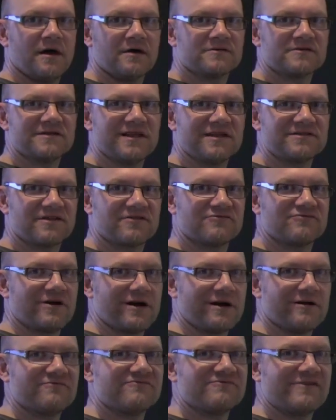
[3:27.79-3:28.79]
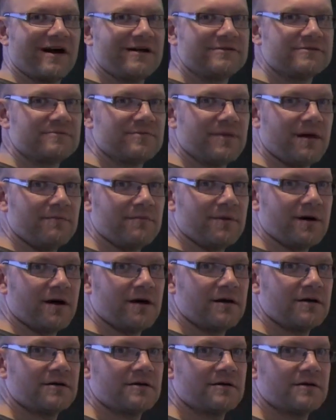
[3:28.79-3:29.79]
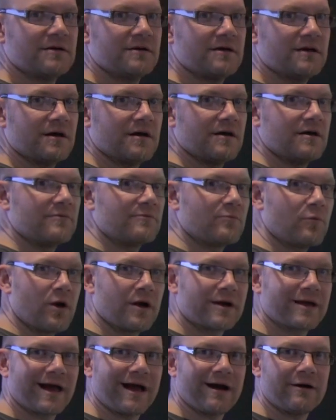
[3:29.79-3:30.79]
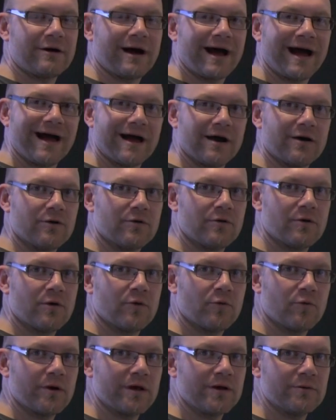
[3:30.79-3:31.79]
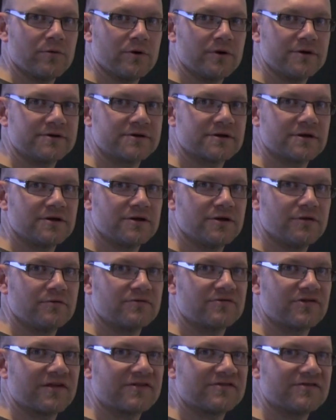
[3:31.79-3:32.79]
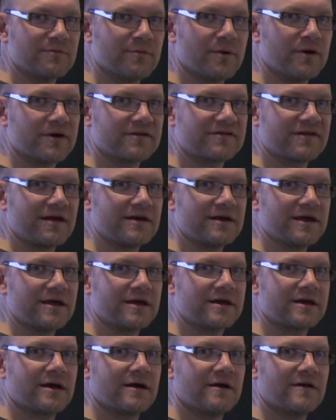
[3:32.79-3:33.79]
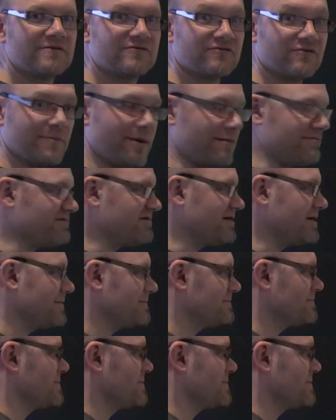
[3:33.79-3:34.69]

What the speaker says: So let's just write out a random number and work out how we would use this mnemonic technique to remember it.